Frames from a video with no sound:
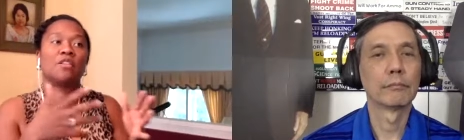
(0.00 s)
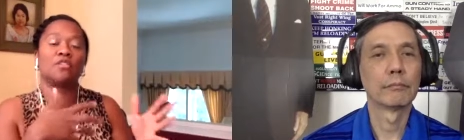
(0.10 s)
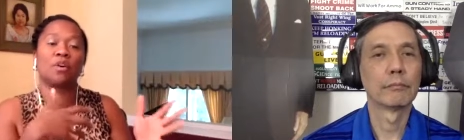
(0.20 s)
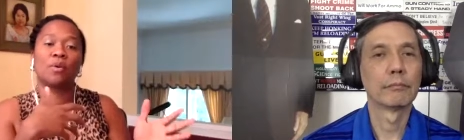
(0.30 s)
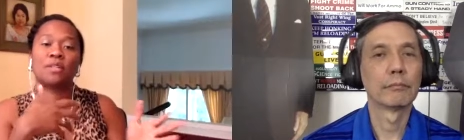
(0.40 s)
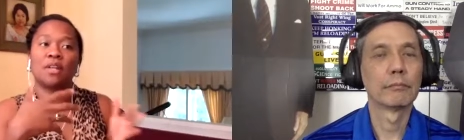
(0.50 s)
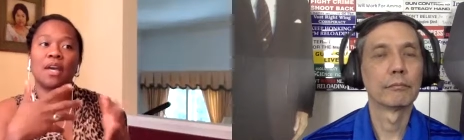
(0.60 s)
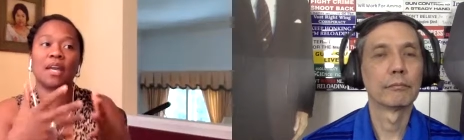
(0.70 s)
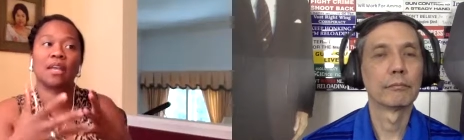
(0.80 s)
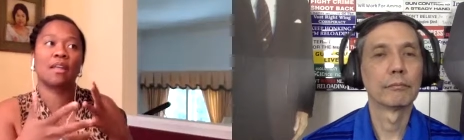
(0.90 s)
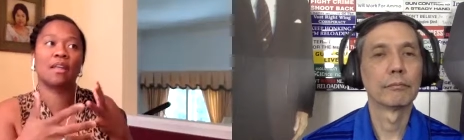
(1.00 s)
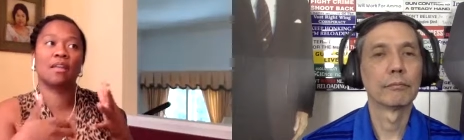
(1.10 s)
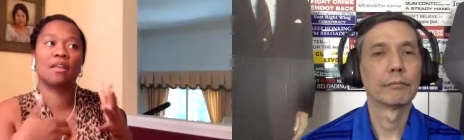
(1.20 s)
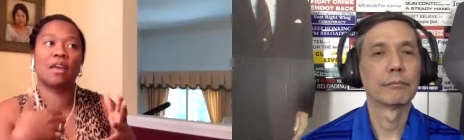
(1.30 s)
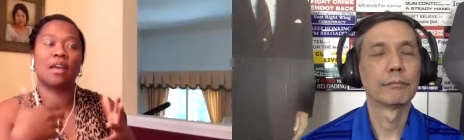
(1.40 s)
Speaker 1: so it's like
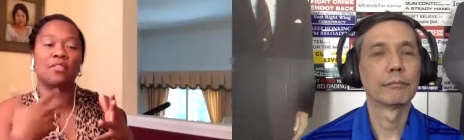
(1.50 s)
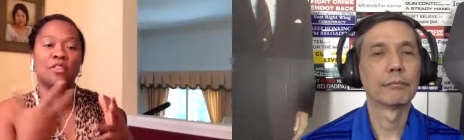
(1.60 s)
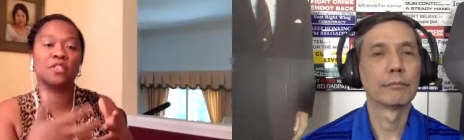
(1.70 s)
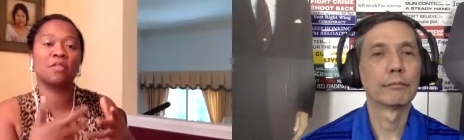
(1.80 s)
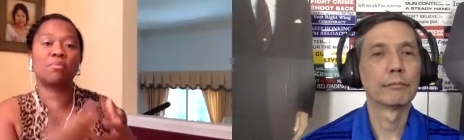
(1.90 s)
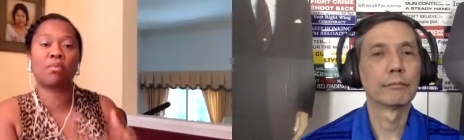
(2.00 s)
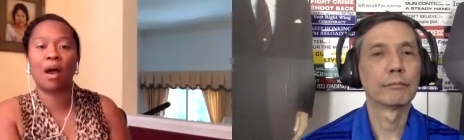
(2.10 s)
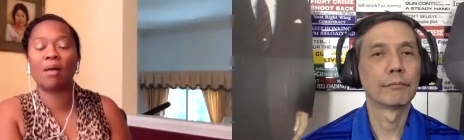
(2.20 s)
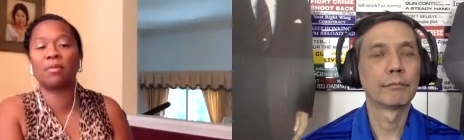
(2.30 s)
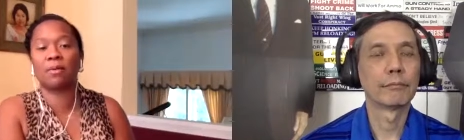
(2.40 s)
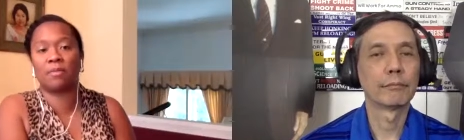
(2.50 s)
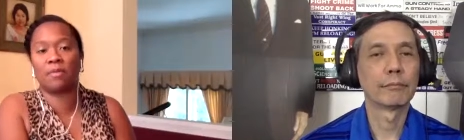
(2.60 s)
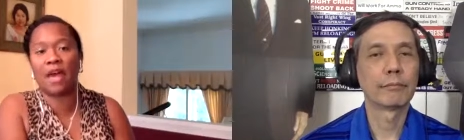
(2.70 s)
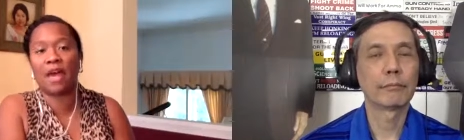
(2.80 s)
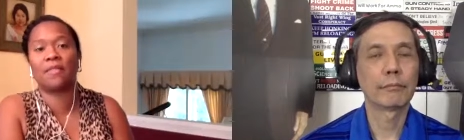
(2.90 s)
this is a problem
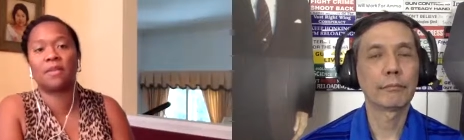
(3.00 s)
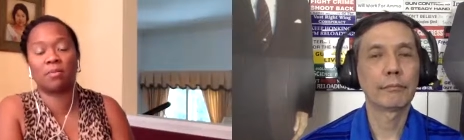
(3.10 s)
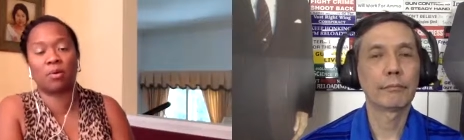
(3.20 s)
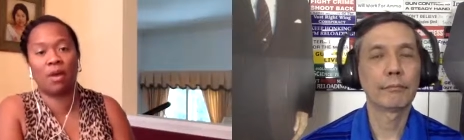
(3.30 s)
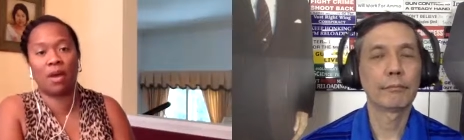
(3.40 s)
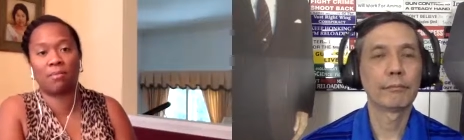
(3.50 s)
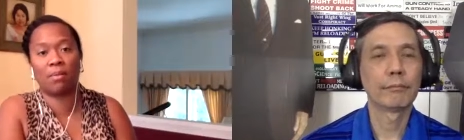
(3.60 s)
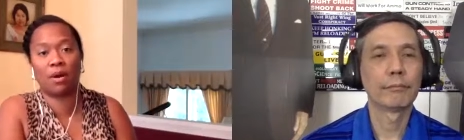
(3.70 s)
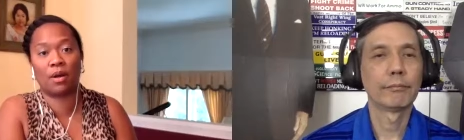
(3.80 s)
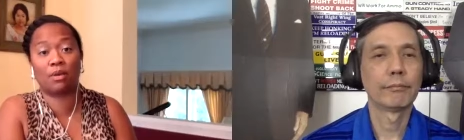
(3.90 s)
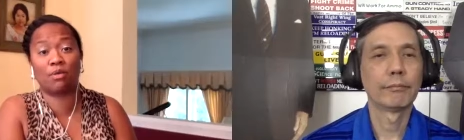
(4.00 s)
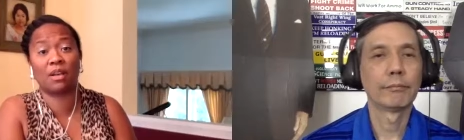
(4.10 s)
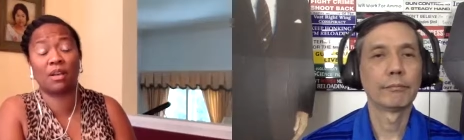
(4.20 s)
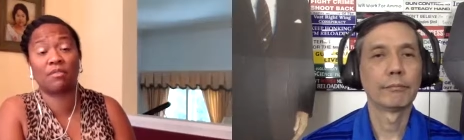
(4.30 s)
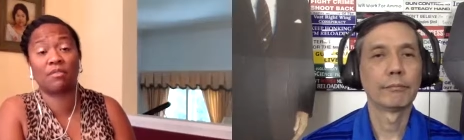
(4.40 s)
that the Democratic Party
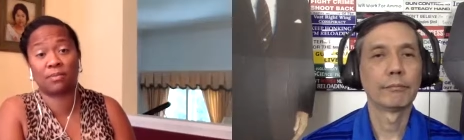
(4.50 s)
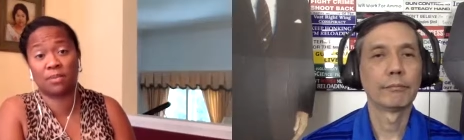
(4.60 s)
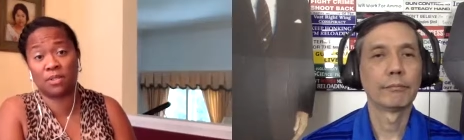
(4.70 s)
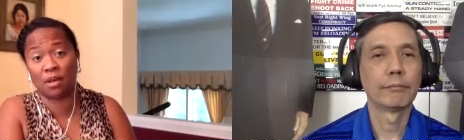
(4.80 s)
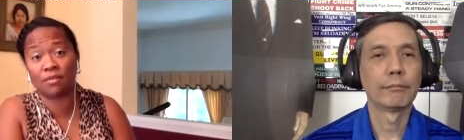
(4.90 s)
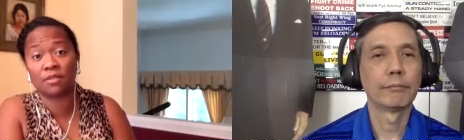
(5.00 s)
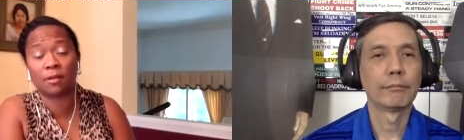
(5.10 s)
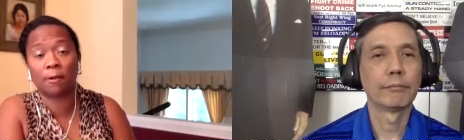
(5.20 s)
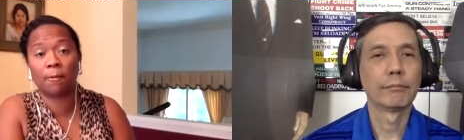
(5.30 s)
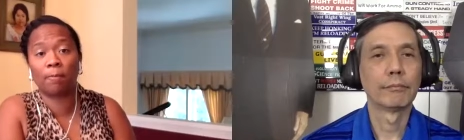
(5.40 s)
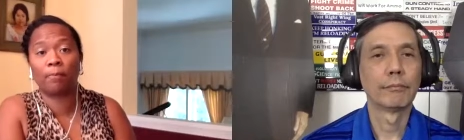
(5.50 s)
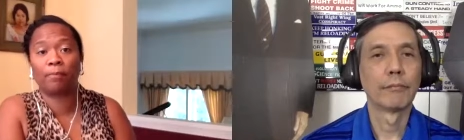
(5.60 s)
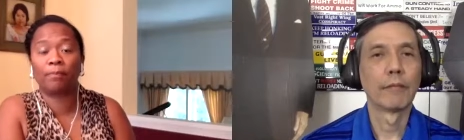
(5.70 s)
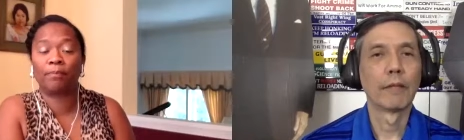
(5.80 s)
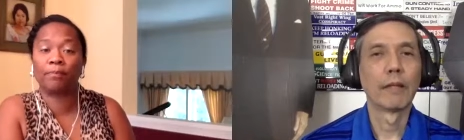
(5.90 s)
created for themselves.
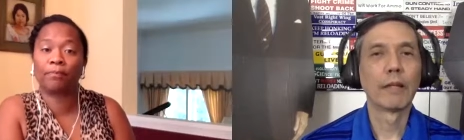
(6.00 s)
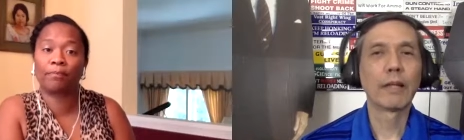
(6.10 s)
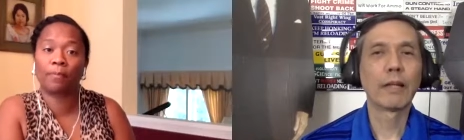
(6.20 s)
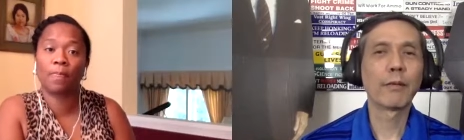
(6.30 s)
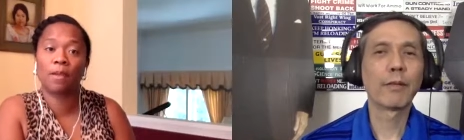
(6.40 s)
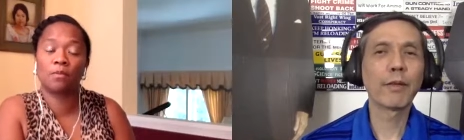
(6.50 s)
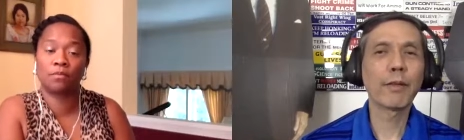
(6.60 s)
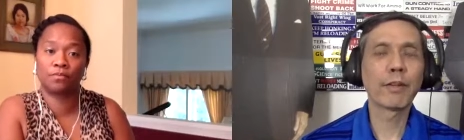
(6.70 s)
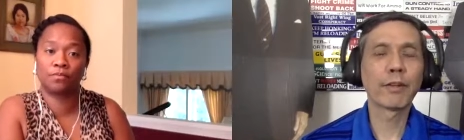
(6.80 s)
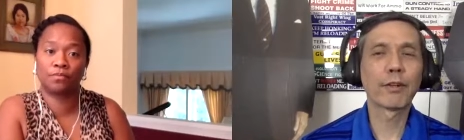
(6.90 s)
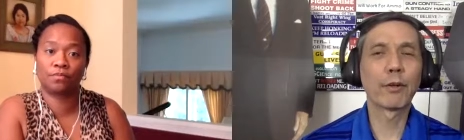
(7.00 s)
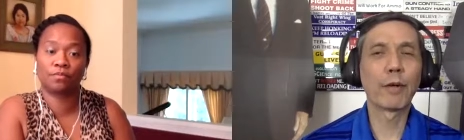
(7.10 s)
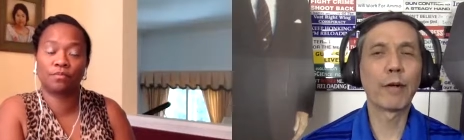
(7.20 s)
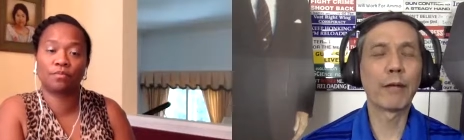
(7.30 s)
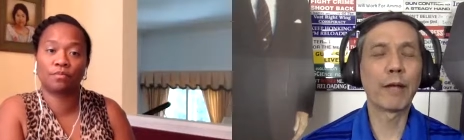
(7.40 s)
Speaker 2: Yeah, you know the other thing
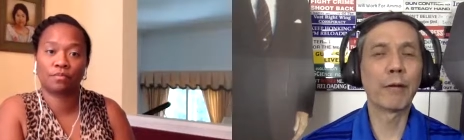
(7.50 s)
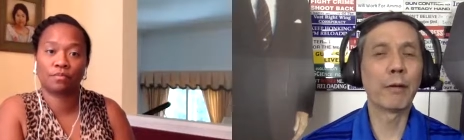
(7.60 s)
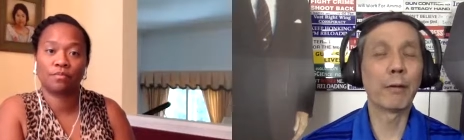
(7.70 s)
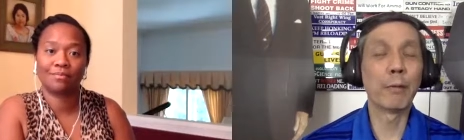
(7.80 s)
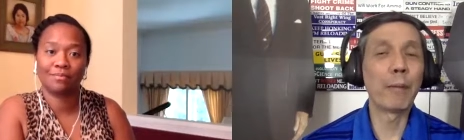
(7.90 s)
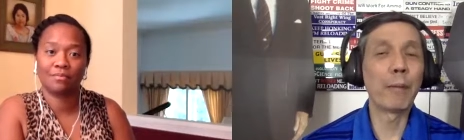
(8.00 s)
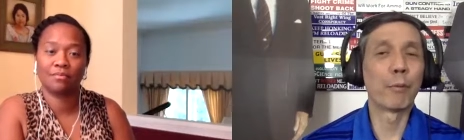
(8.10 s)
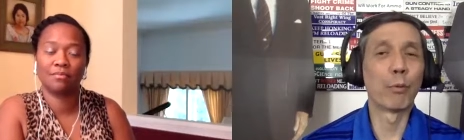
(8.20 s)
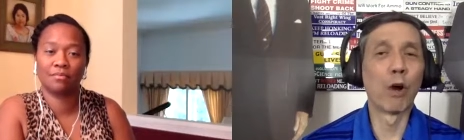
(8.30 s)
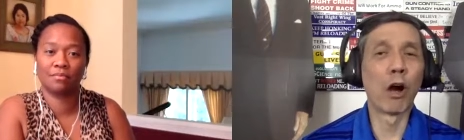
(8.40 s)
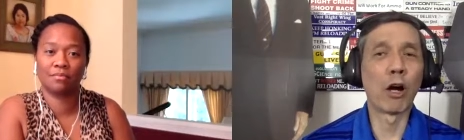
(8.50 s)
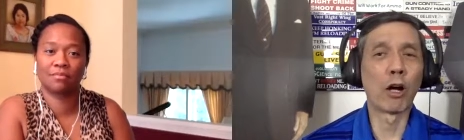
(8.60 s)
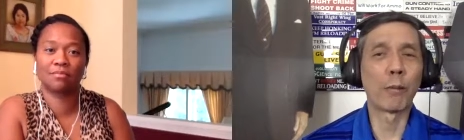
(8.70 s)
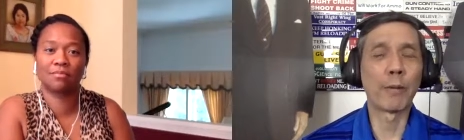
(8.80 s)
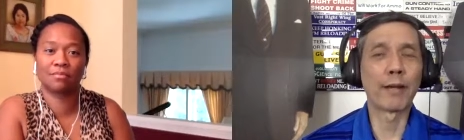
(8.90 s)
too, and, and maybe I'm
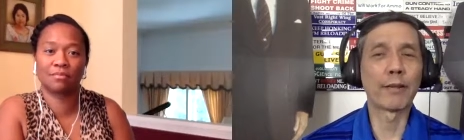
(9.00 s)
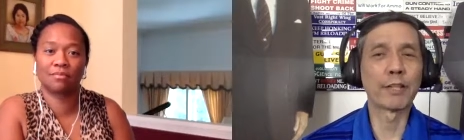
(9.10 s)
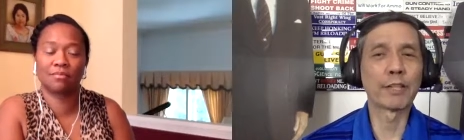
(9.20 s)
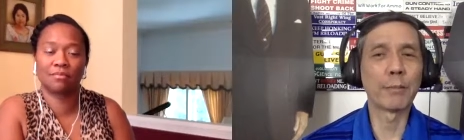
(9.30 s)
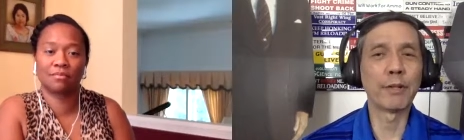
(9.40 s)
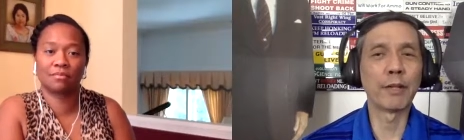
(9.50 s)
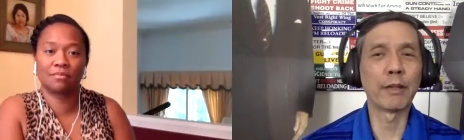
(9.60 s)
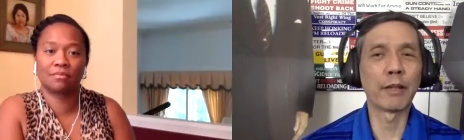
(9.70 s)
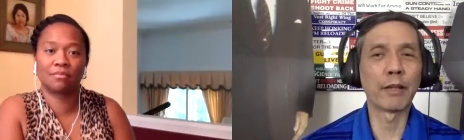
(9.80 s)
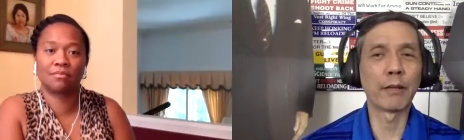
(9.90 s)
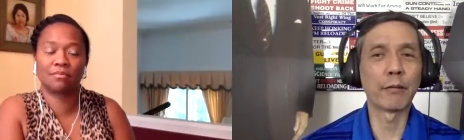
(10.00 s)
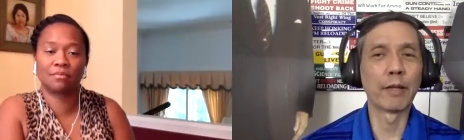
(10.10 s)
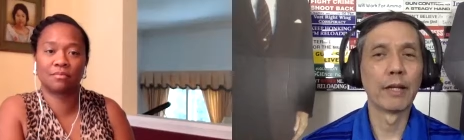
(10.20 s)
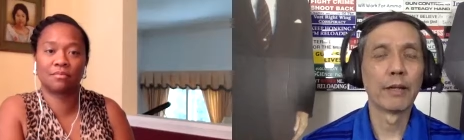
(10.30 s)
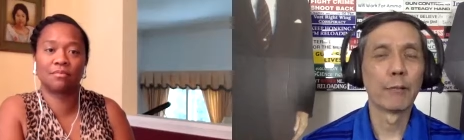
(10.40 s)
wrong about this. I mean, the, you know,
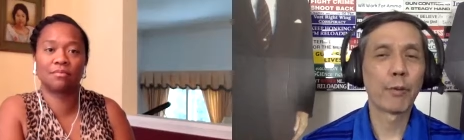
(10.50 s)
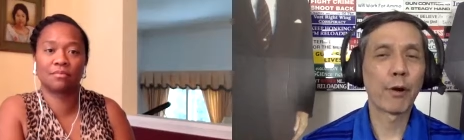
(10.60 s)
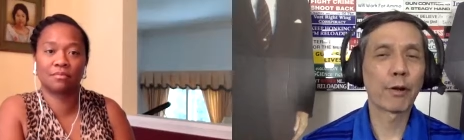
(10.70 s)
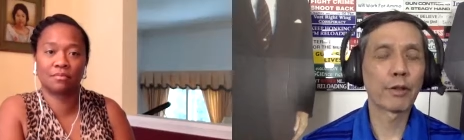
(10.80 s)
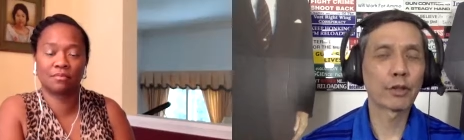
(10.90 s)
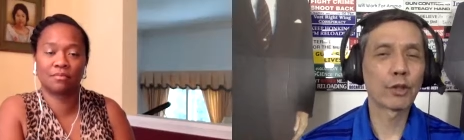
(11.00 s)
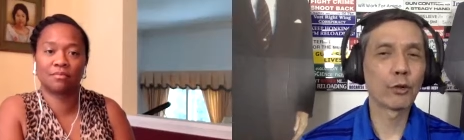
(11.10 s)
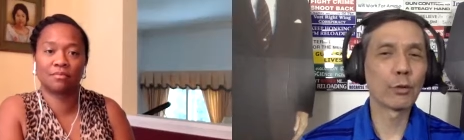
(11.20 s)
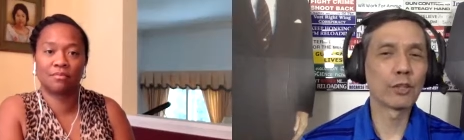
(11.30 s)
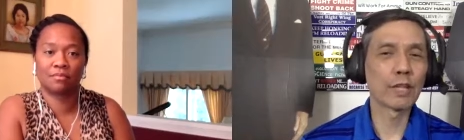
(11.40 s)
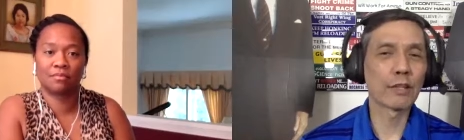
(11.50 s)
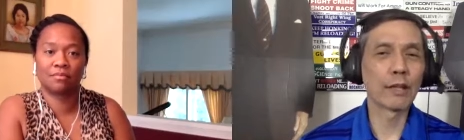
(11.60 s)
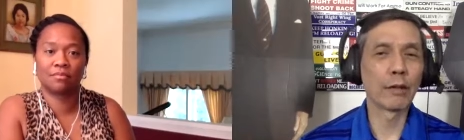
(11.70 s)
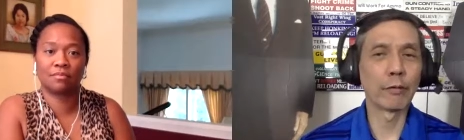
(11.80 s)
part of this too is that you